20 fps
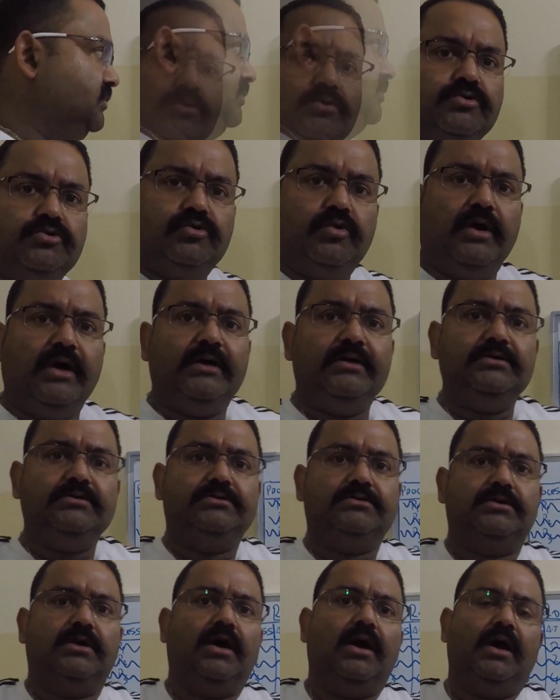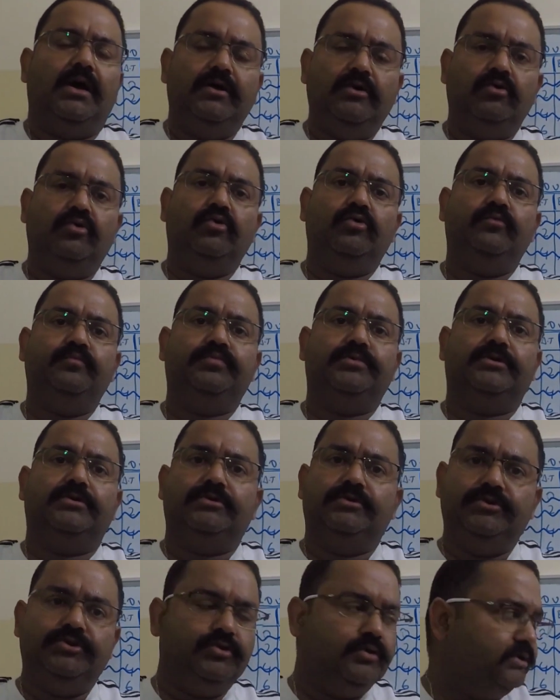So guys, I hope
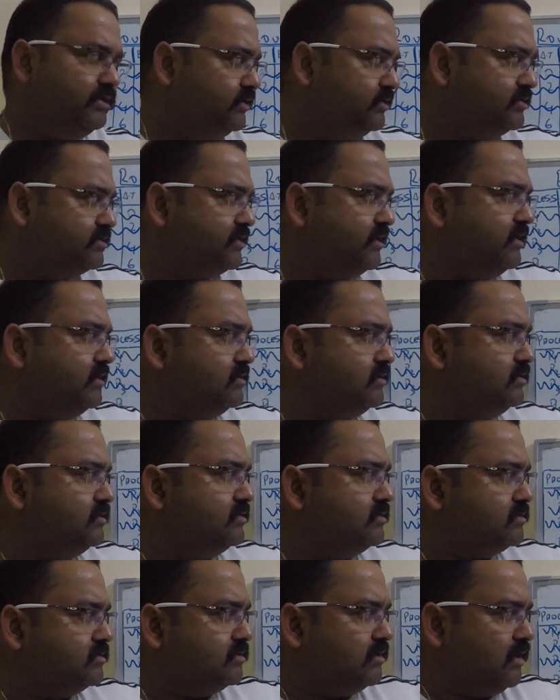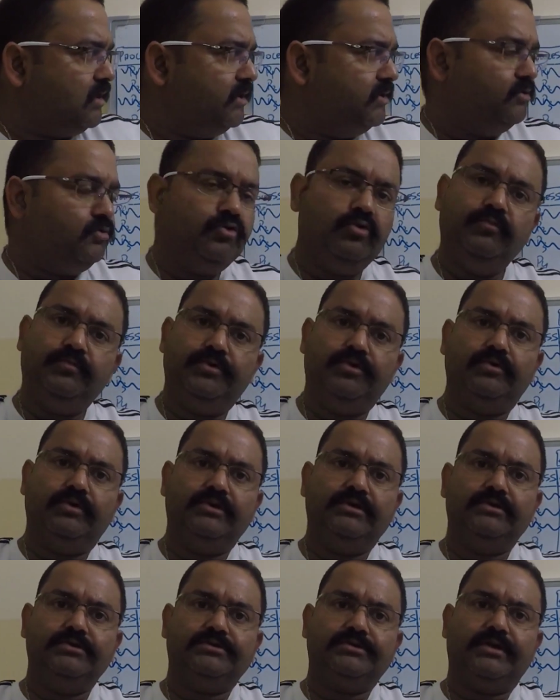you understand this. I hope you
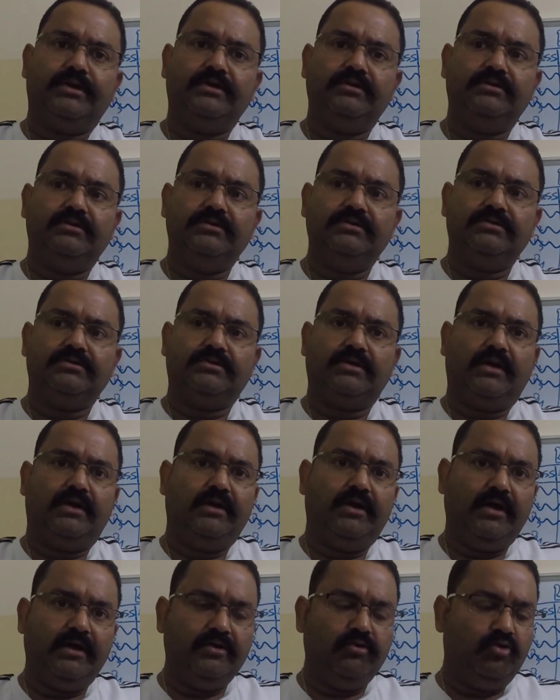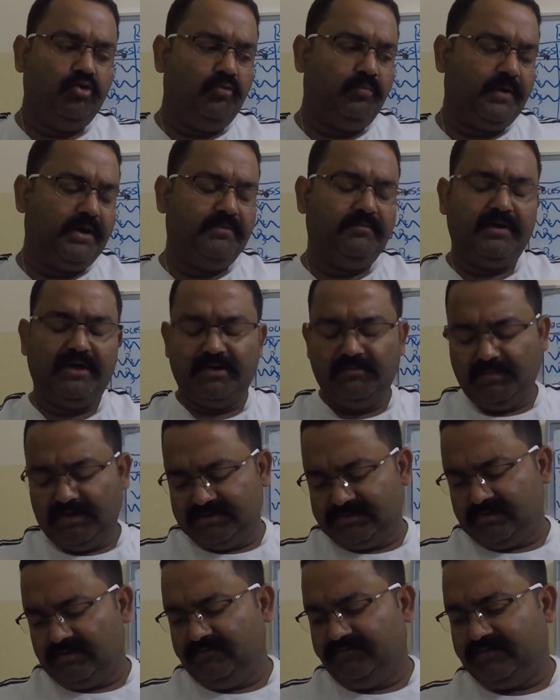understand this and I hope I made
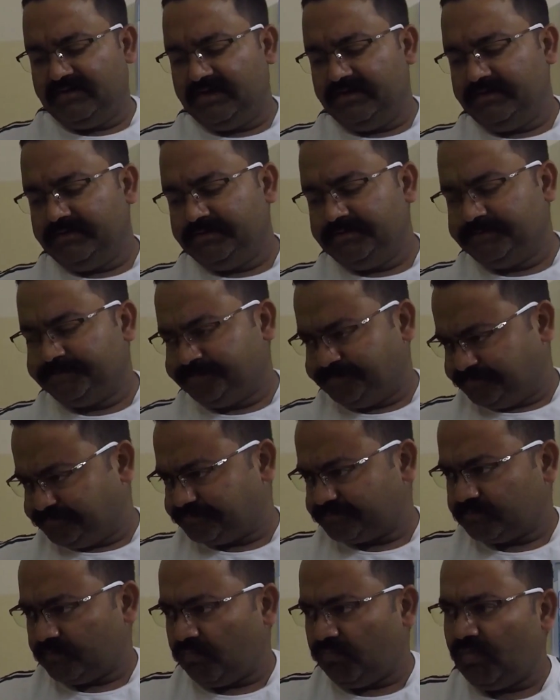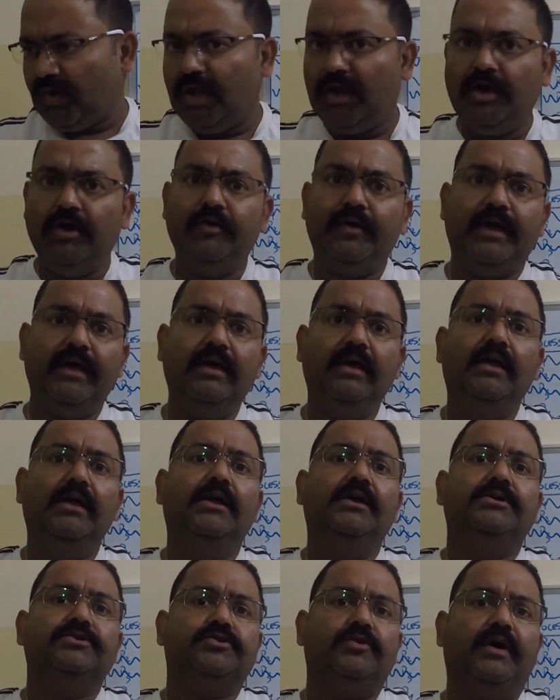myself clear. Okay,
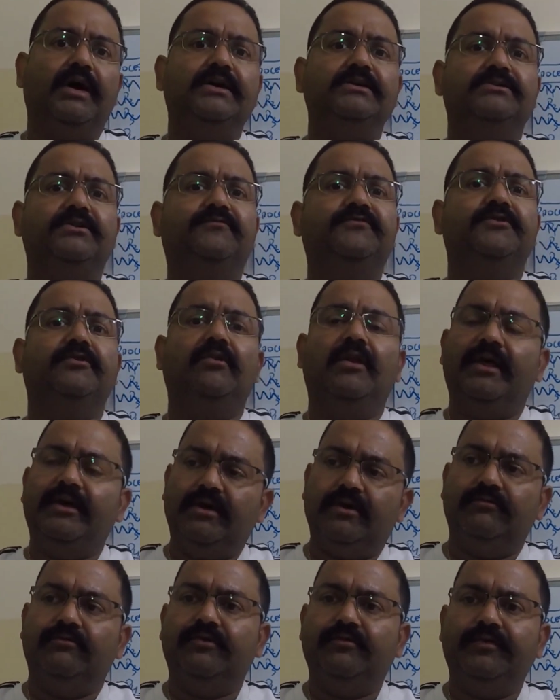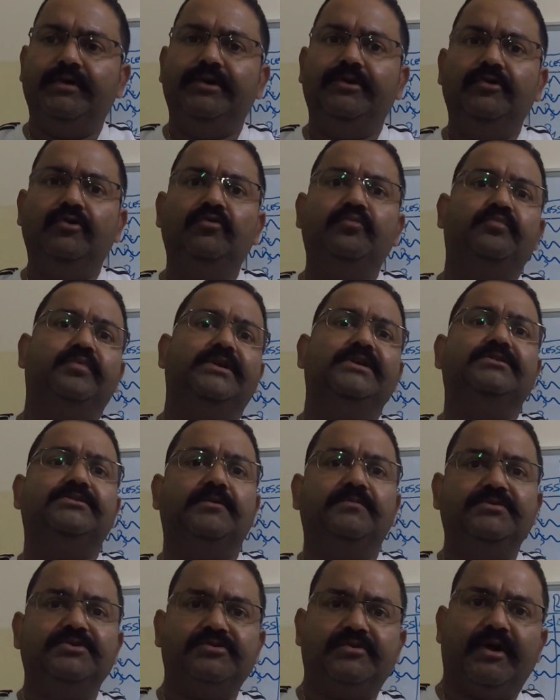so guys, if you like our video, please
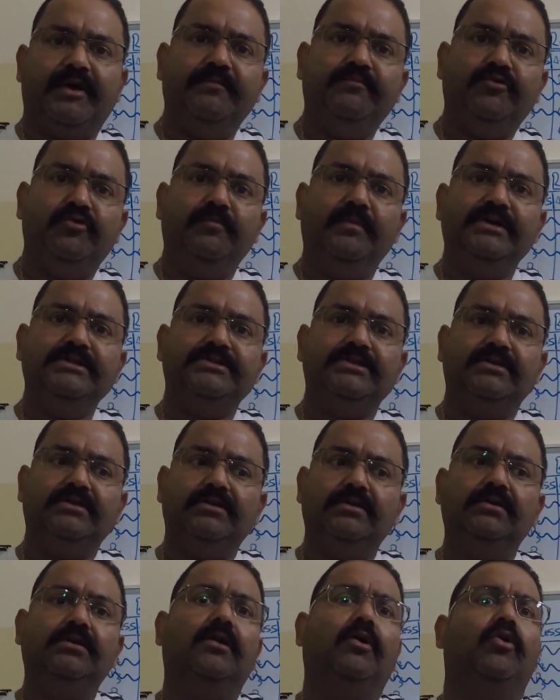subscribe to my channel.